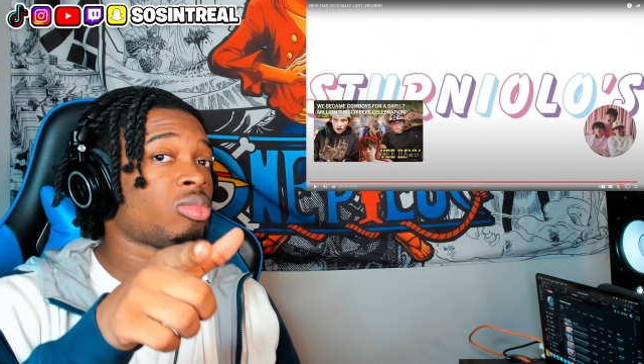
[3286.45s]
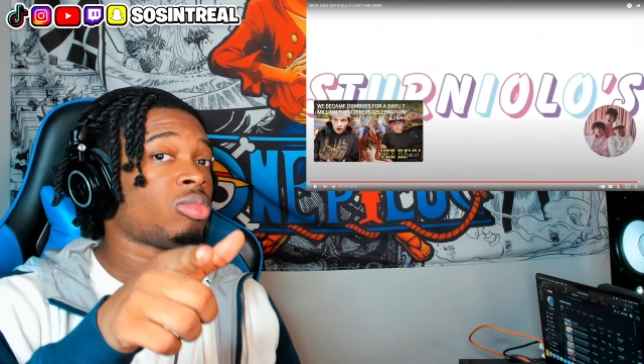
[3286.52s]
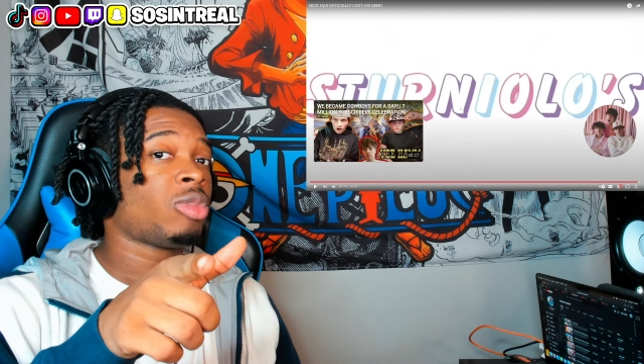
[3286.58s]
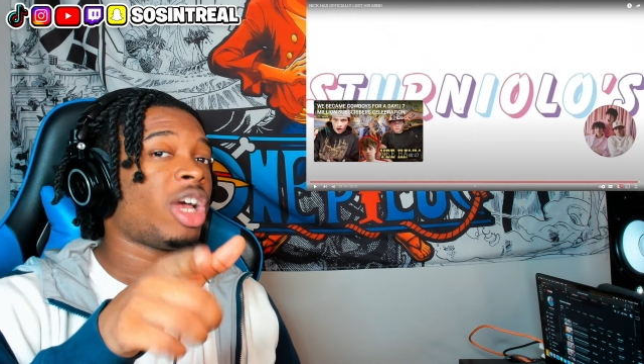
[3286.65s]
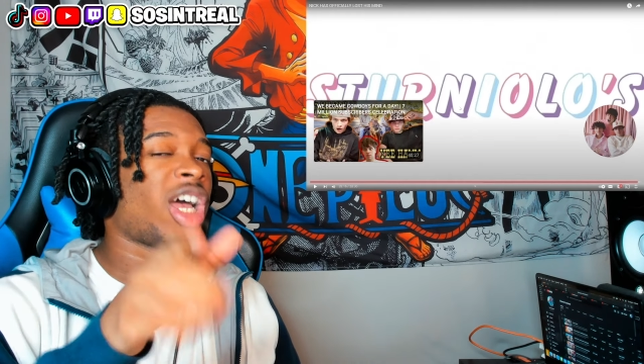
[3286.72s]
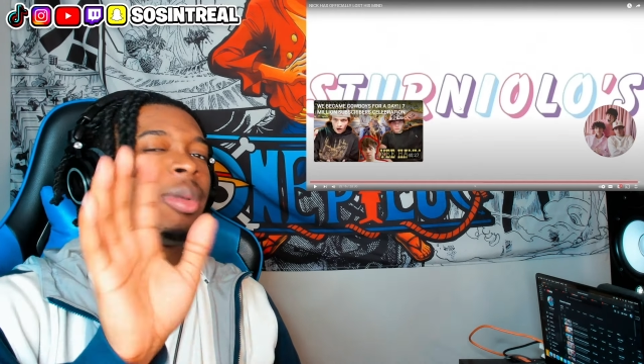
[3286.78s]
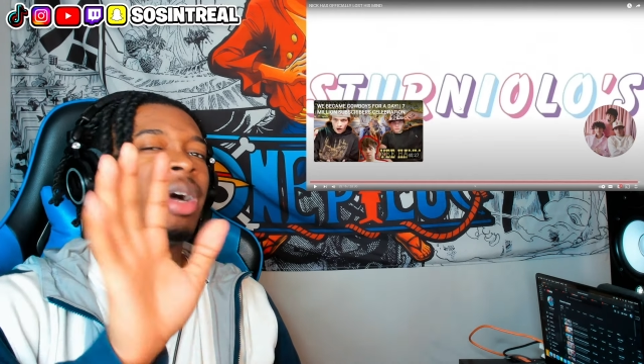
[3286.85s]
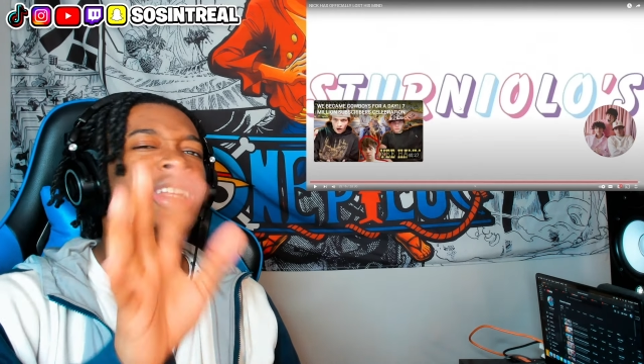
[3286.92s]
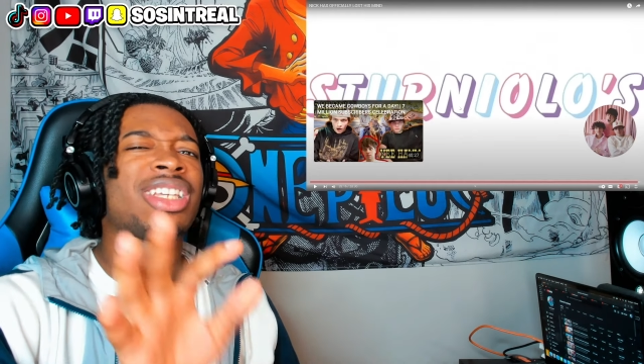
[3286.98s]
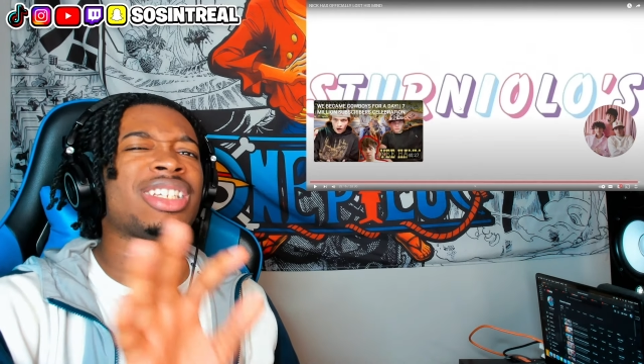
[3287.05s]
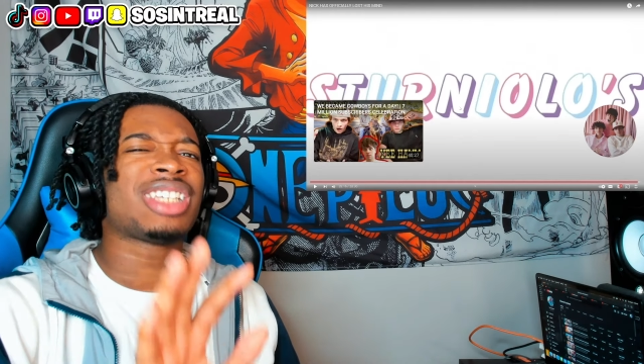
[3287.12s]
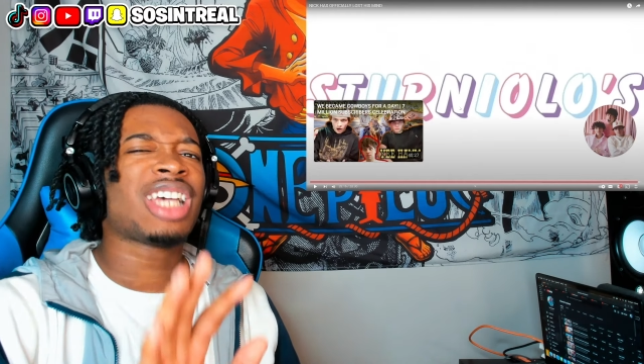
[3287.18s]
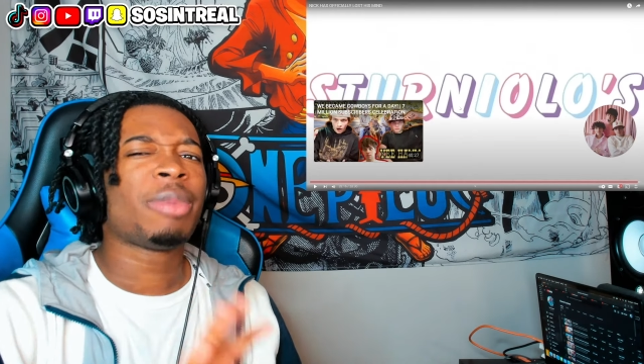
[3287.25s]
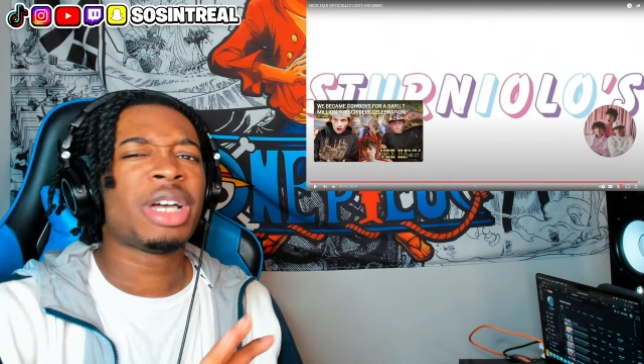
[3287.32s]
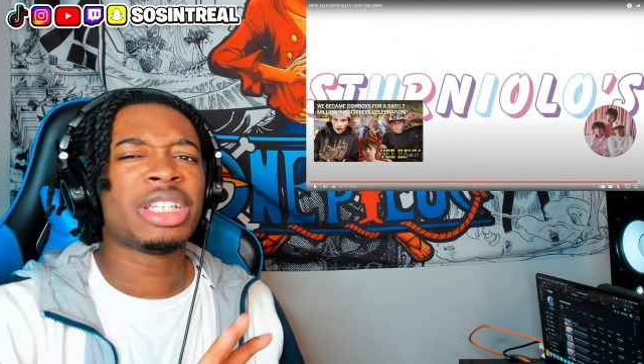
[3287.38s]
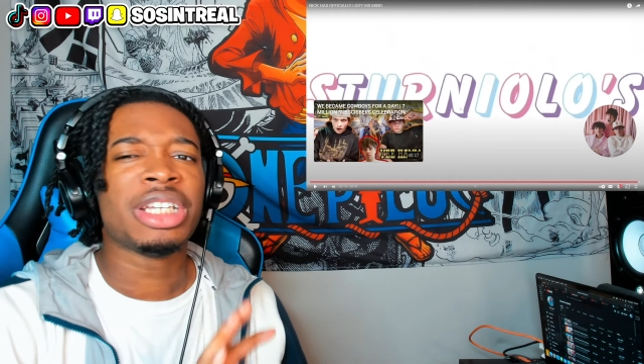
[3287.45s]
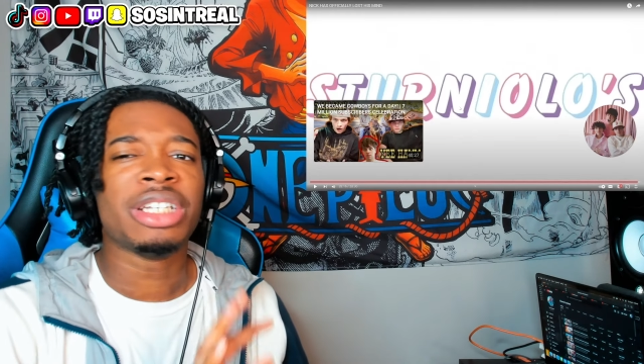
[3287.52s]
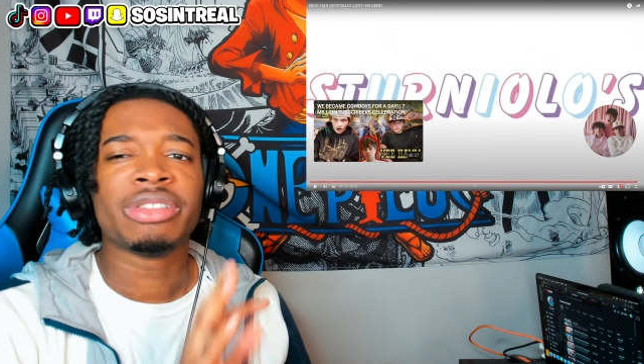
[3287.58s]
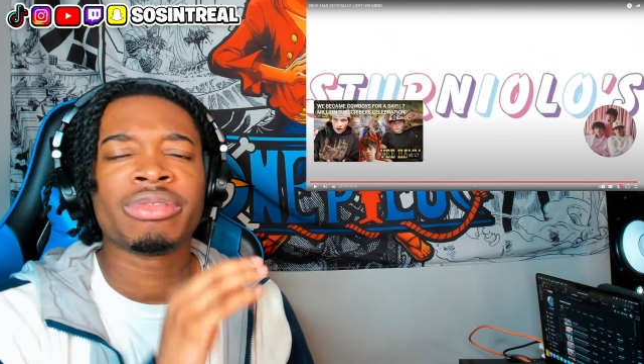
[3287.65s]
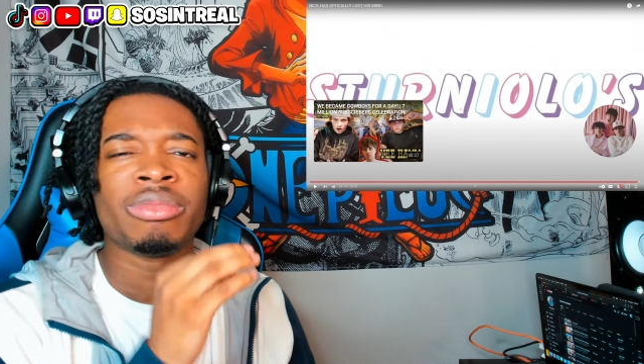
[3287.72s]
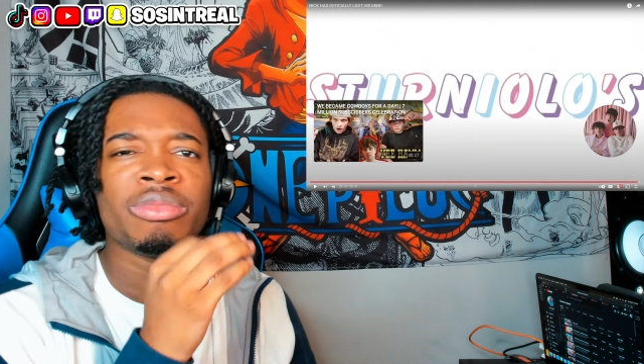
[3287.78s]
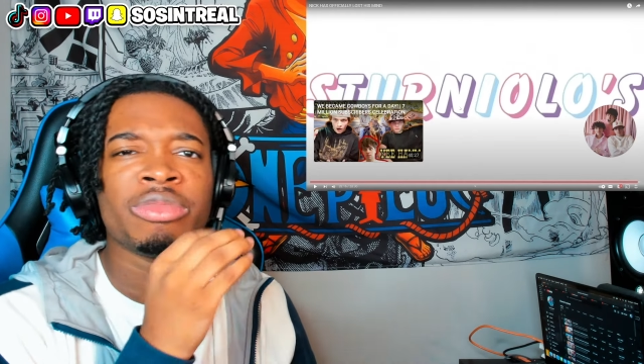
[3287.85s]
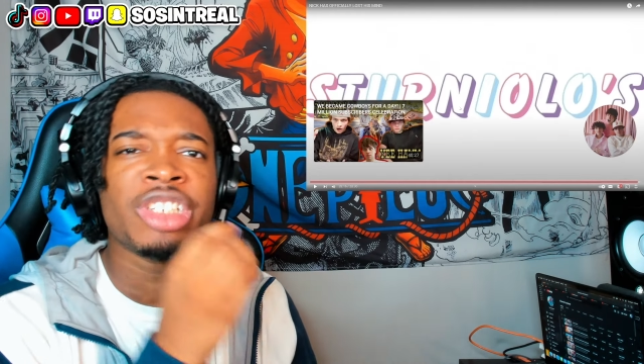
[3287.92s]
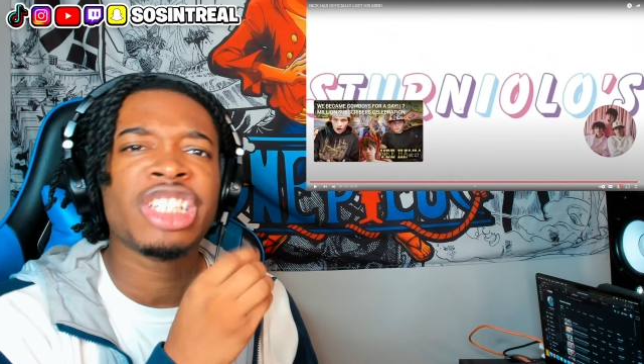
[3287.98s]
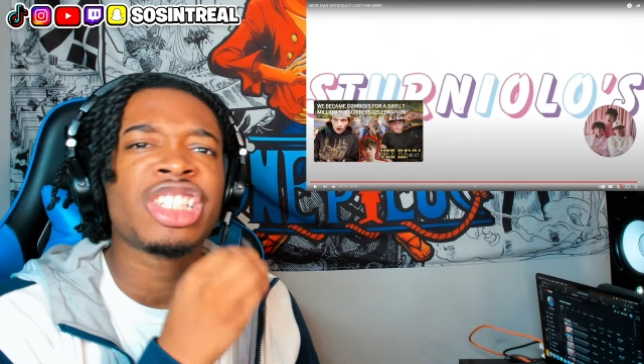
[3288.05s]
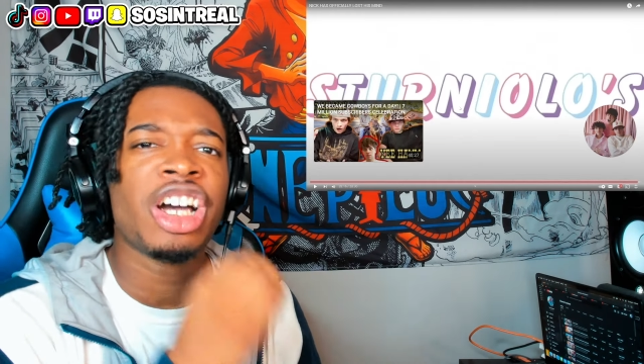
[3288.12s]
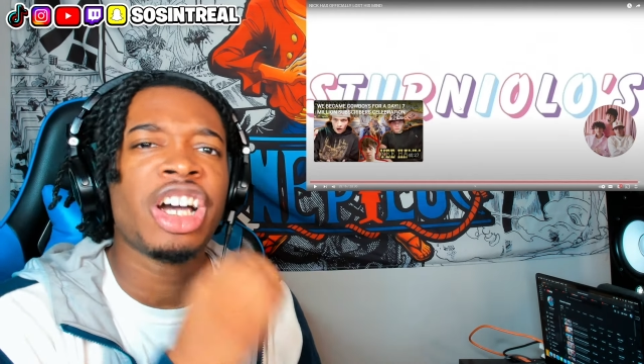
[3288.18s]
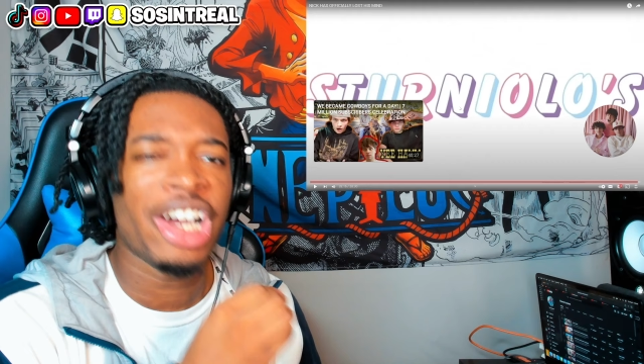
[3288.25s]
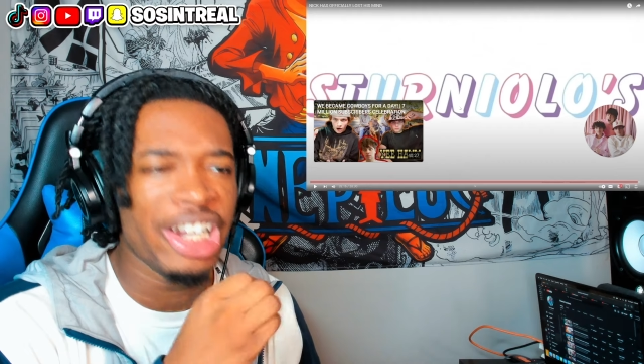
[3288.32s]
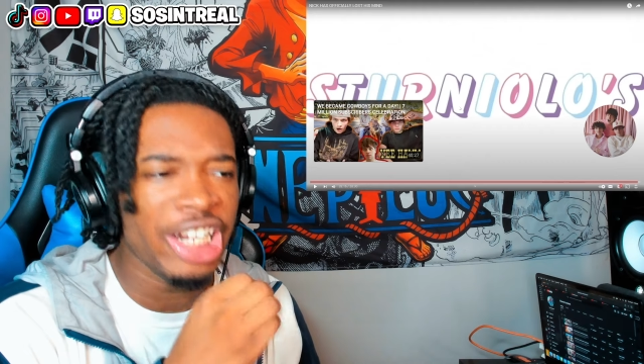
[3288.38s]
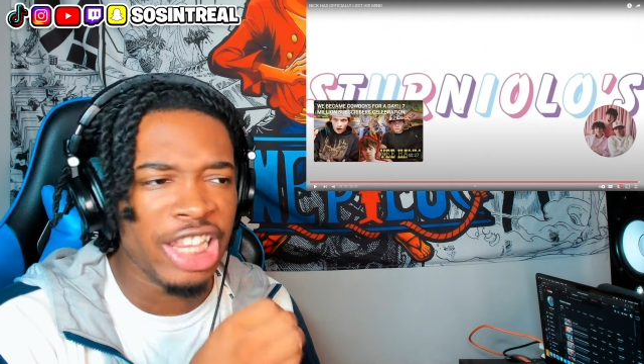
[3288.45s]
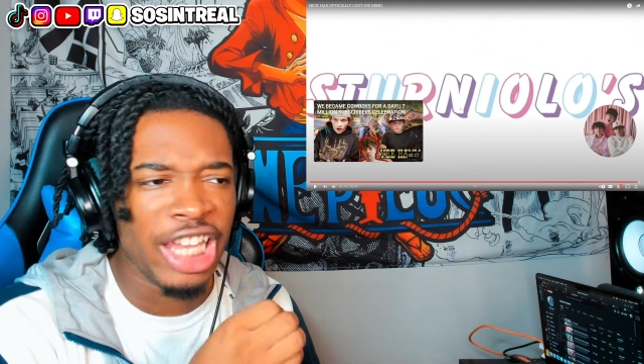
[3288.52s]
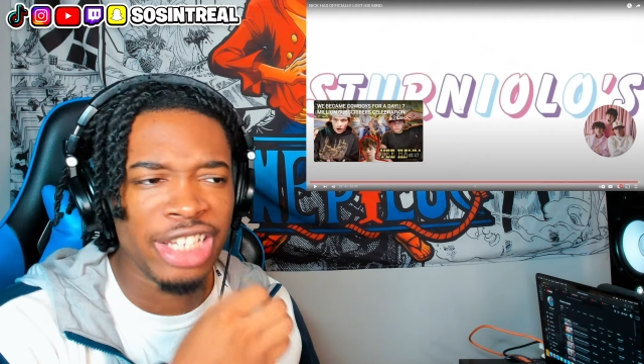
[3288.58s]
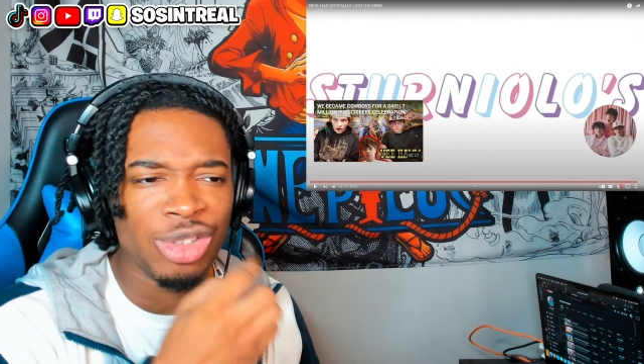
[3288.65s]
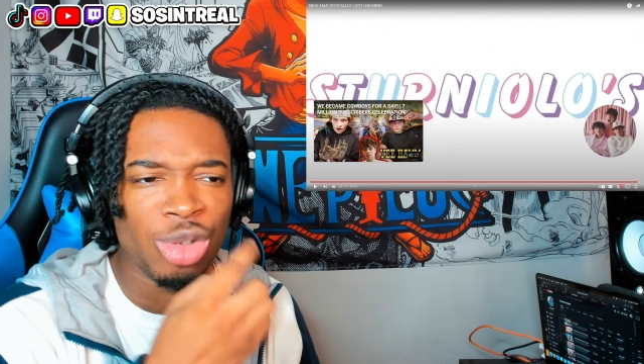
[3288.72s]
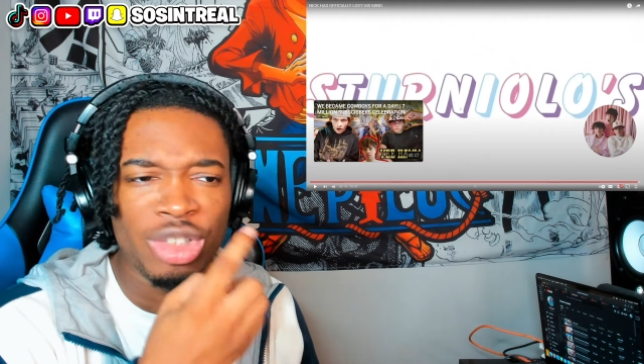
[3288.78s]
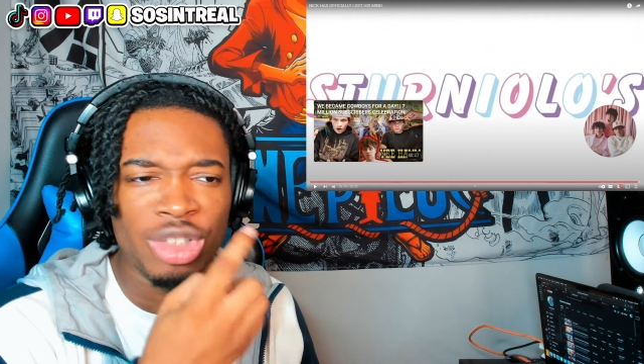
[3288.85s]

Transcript: How about this? How about this? Just one hundred likes on